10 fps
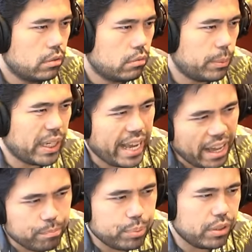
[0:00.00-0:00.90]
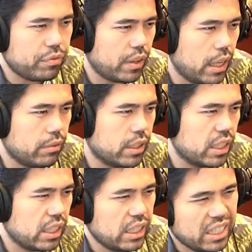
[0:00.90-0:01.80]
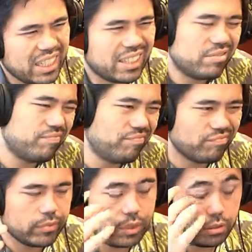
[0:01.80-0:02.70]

I mean I have b5 I guess eh.